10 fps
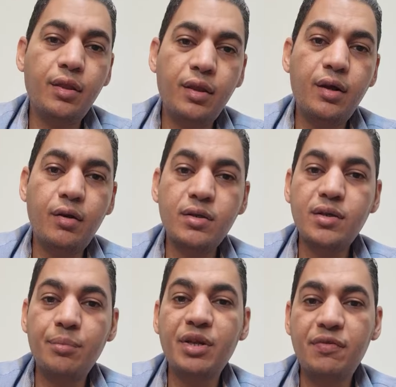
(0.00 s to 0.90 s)
there are
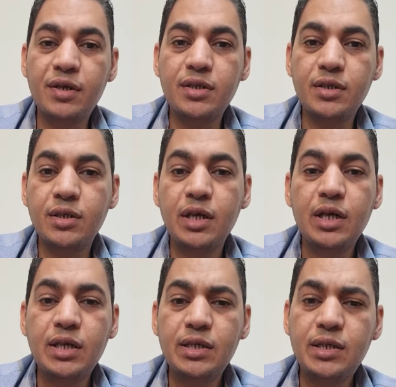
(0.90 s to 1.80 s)
some differences
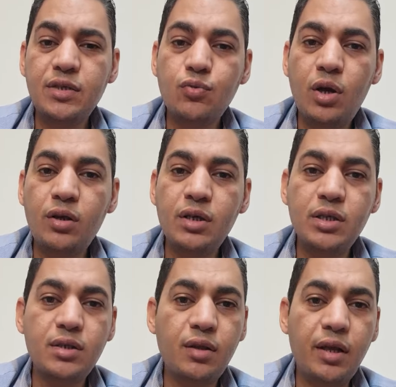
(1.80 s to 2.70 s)
this one
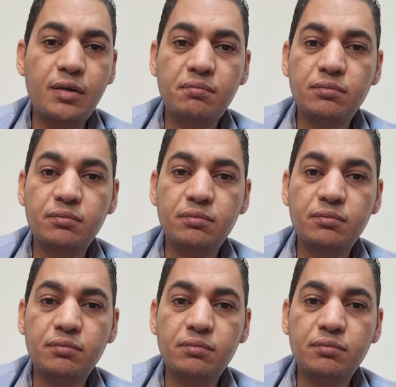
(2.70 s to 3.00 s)
is like